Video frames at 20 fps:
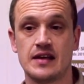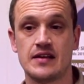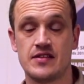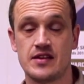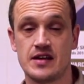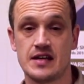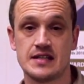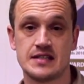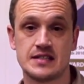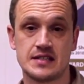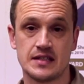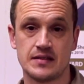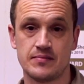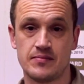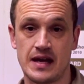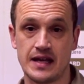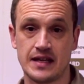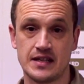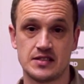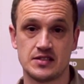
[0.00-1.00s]
that
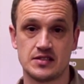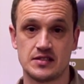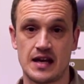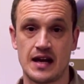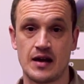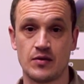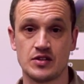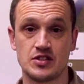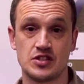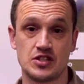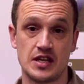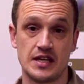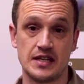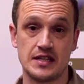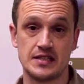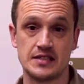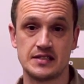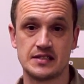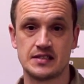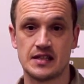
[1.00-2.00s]
makes our
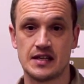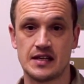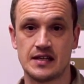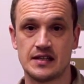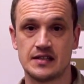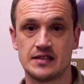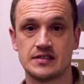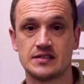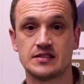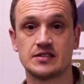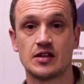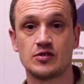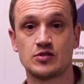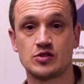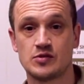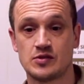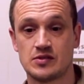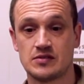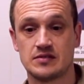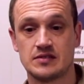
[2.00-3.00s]
cheese uh, so,
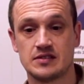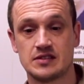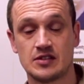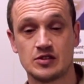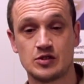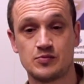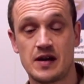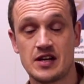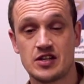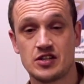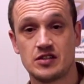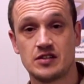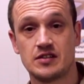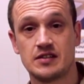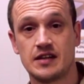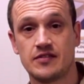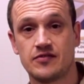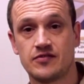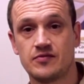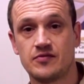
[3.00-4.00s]
so special
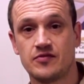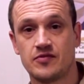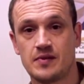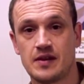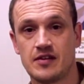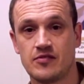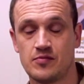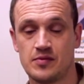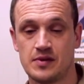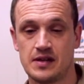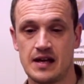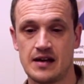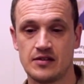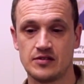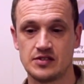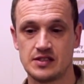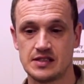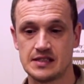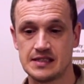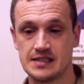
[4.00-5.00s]
and different from everybody
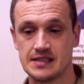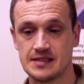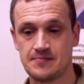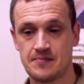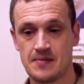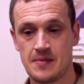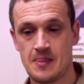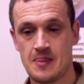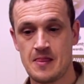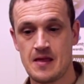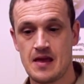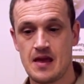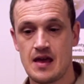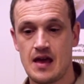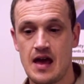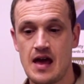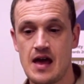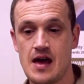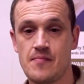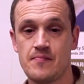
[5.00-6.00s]
else's.
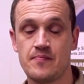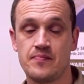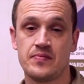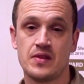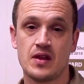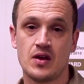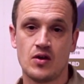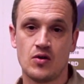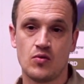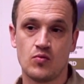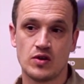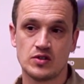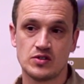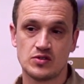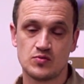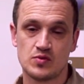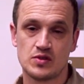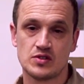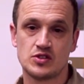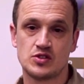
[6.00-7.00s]
Um,
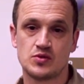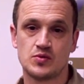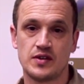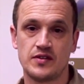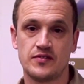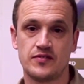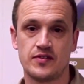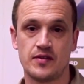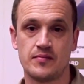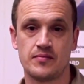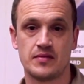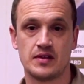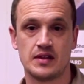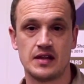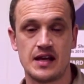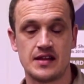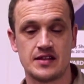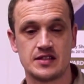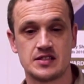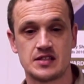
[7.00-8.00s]
once we've um,
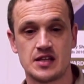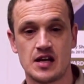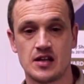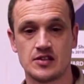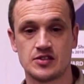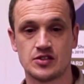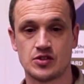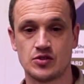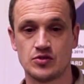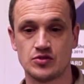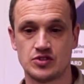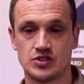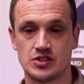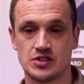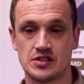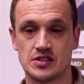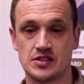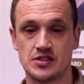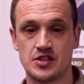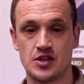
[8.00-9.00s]
let the starter
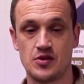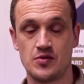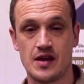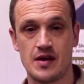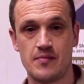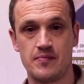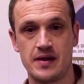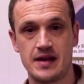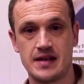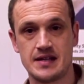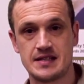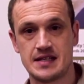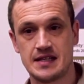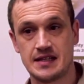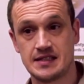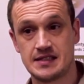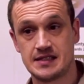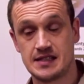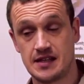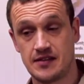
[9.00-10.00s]
culture do their bit in
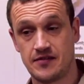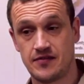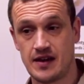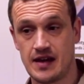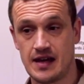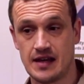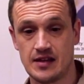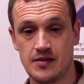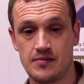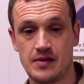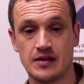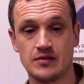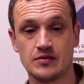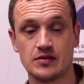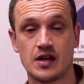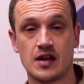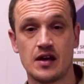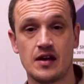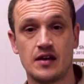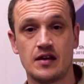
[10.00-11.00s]
acidifying the milk,
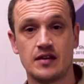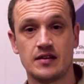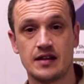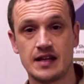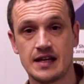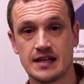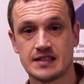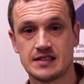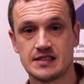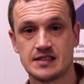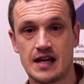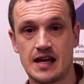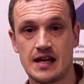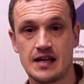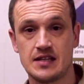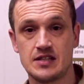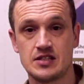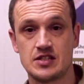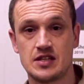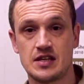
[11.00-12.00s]
the next
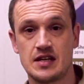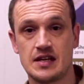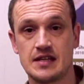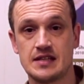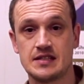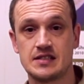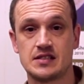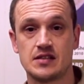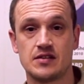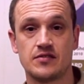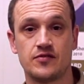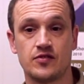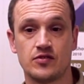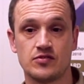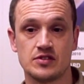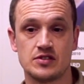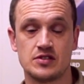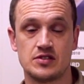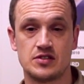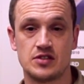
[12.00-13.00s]
stage is
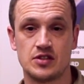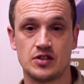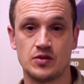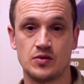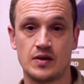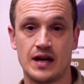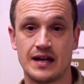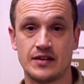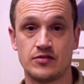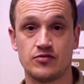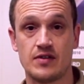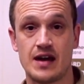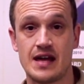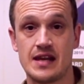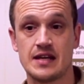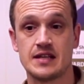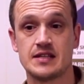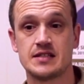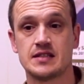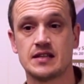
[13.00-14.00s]
for us to add
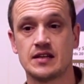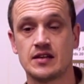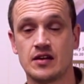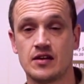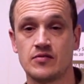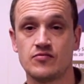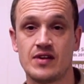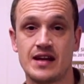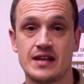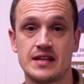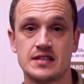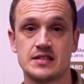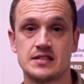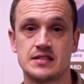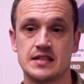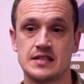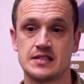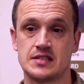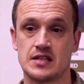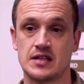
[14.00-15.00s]
rennet, and
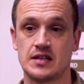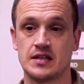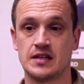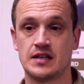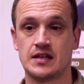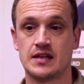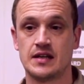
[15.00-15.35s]
rennet is a,